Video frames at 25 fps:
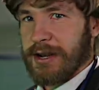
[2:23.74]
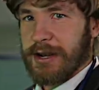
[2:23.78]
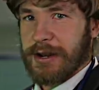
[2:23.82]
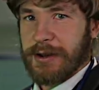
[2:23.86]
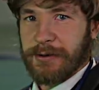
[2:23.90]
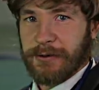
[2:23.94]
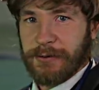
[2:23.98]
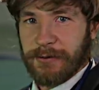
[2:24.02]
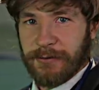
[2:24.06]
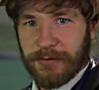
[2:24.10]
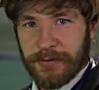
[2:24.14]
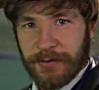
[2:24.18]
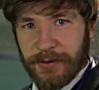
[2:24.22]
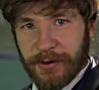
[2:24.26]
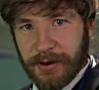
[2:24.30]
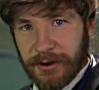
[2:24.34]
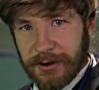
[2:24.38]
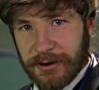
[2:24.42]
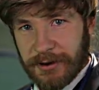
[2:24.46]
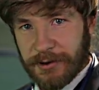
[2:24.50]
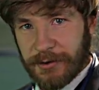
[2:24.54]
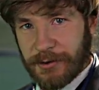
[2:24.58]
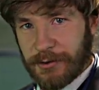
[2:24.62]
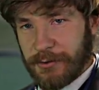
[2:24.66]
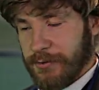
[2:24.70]
Now, I
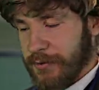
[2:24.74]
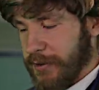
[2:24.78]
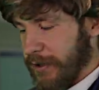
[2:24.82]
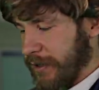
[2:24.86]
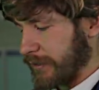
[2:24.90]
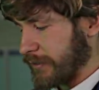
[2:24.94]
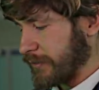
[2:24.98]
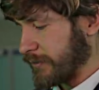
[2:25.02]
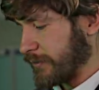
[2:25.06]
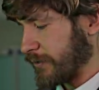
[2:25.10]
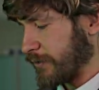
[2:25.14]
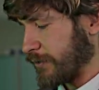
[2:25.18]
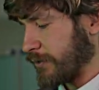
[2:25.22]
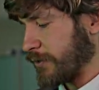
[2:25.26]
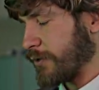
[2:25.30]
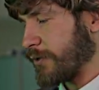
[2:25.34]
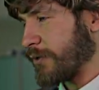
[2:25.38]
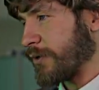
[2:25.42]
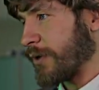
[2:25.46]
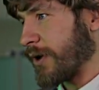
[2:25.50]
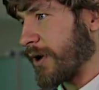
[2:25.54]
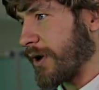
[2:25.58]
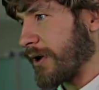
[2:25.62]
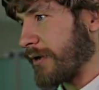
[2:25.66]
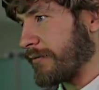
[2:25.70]
know that you
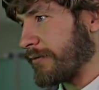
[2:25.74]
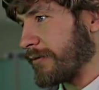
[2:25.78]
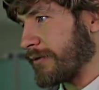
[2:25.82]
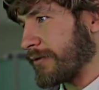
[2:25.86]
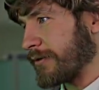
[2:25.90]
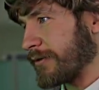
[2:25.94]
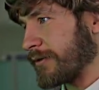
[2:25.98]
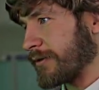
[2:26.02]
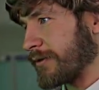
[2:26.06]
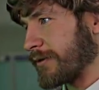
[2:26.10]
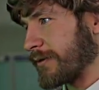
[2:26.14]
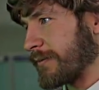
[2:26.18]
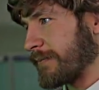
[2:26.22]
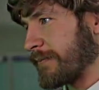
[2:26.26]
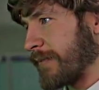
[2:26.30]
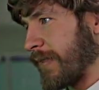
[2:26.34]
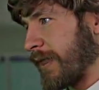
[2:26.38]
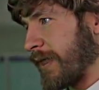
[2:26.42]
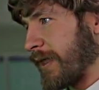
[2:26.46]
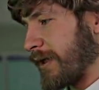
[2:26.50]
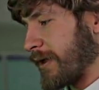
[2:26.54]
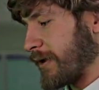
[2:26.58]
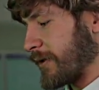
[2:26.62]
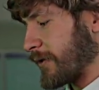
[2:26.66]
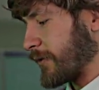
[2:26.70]
haven't
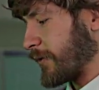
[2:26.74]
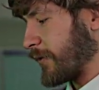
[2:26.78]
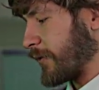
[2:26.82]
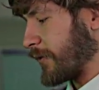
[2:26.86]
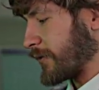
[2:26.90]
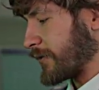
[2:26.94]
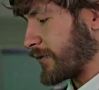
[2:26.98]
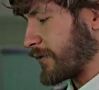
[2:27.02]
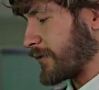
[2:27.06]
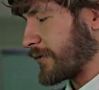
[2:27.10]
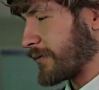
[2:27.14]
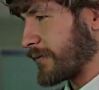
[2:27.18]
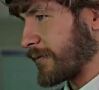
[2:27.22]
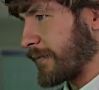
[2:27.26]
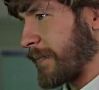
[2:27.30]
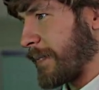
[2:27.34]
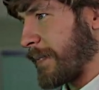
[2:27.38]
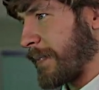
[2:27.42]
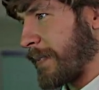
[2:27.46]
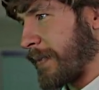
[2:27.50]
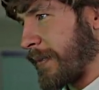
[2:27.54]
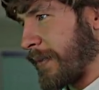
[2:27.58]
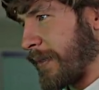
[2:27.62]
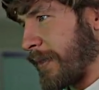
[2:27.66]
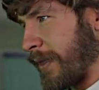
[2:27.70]
got
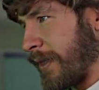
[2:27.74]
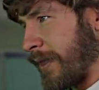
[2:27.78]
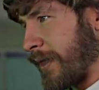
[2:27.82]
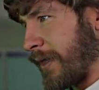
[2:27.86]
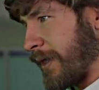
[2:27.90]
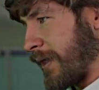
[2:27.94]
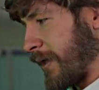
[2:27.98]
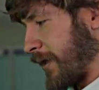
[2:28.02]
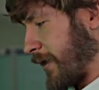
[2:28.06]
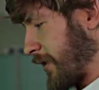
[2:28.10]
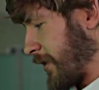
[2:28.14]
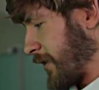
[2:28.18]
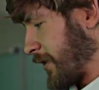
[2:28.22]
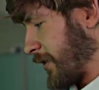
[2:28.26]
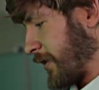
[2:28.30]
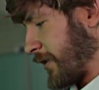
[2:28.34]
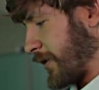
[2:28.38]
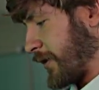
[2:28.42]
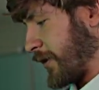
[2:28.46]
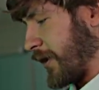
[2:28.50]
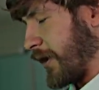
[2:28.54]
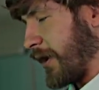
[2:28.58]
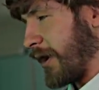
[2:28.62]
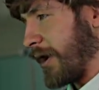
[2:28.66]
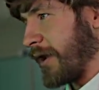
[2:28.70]

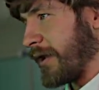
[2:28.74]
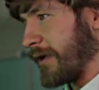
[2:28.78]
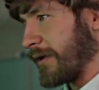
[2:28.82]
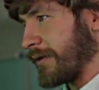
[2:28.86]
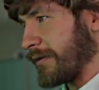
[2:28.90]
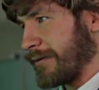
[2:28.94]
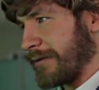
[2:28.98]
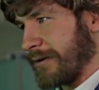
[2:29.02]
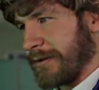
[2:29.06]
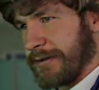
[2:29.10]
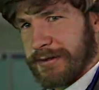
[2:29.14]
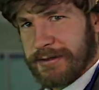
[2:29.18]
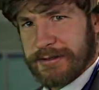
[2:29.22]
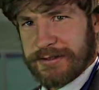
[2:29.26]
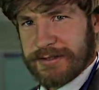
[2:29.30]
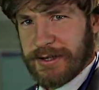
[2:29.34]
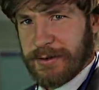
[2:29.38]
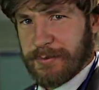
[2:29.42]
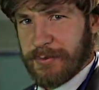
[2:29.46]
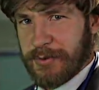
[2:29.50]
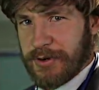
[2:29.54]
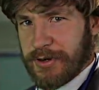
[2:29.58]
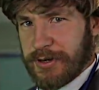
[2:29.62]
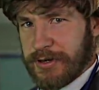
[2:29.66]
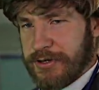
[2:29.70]
an
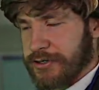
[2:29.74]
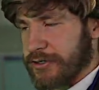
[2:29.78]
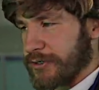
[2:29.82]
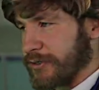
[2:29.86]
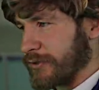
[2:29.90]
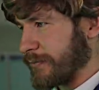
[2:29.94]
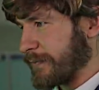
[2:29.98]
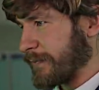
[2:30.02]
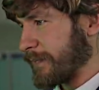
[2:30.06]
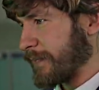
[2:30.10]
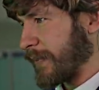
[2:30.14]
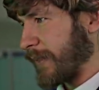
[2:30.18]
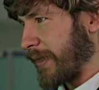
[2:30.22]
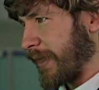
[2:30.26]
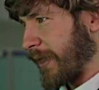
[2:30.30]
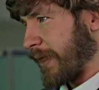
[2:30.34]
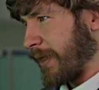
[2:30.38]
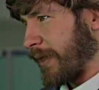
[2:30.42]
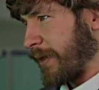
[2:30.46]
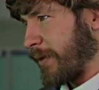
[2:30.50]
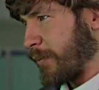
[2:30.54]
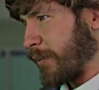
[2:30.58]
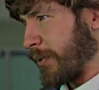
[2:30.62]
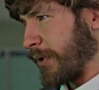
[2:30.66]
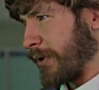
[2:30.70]
examination
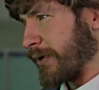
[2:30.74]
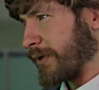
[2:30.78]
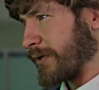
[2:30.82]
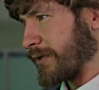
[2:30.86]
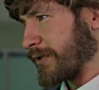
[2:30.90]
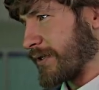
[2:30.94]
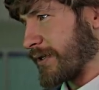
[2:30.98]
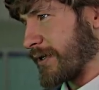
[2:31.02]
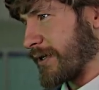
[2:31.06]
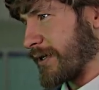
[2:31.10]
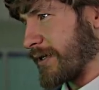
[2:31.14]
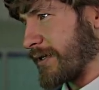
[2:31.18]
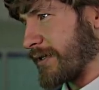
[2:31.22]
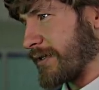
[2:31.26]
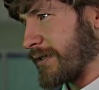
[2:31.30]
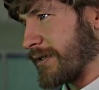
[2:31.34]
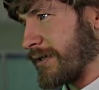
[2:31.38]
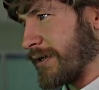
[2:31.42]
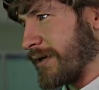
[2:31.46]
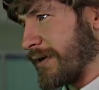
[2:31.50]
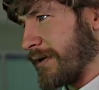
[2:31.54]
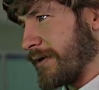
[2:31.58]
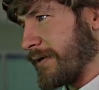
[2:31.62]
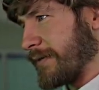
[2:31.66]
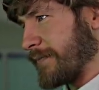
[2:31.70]
per se
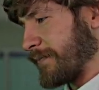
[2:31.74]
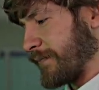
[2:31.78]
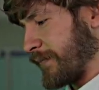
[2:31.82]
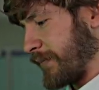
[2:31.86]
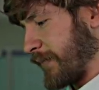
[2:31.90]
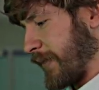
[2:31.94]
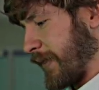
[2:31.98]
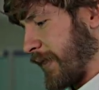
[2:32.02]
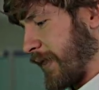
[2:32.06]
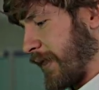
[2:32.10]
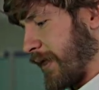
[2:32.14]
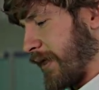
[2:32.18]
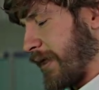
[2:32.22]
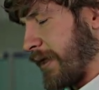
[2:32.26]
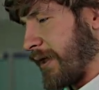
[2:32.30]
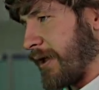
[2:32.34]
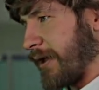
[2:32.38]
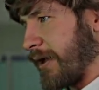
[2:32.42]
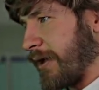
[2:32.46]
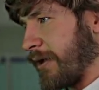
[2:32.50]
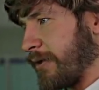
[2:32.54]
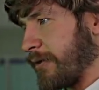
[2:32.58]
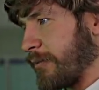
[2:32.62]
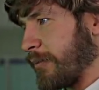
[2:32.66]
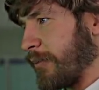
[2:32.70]
today,
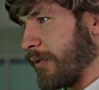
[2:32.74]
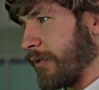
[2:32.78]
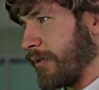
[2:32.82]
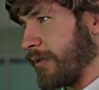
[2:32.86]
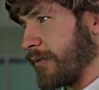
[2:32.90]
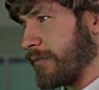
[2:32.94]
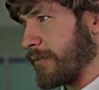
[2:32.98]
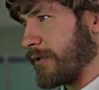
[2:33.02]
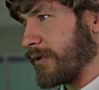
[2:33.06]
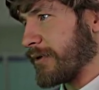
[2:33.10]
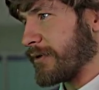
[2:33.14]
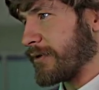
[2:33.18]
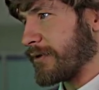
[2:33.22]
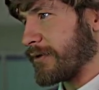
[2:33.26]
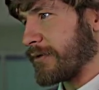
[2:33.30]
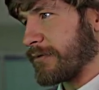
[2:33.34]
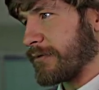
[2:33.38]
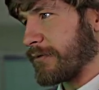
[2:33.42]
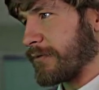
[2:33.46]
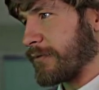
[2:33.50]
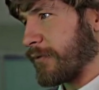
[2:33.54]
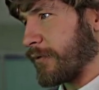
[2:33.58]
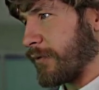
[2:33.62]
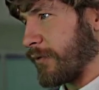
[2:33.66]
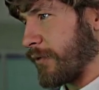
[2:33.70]
an appointment
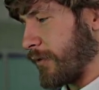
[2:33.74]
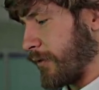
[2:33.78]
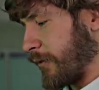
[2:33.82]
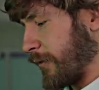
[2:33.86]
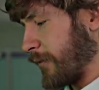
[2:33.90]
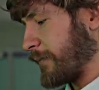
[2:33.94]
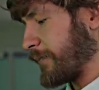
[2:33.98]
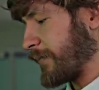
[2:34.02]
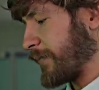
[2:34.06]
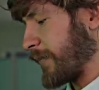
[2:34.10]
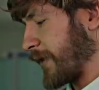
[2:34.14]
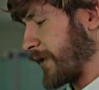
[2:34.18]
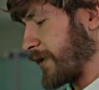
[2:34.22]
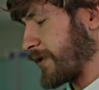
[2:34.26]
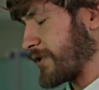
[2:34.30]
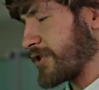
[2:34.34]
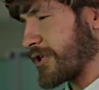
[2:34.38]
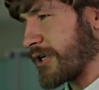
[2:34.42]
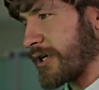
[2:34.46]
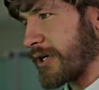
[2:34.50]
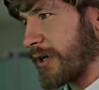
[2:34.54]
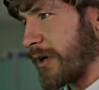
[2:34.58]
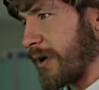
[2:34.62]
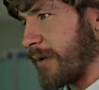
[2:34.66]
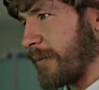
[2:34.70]
for a
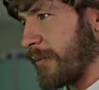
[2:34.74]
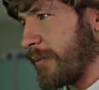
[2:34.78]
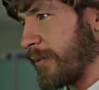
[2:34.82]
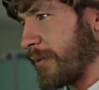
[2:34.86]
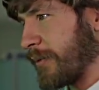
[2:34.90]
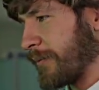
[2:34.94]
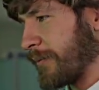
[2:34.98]
checkup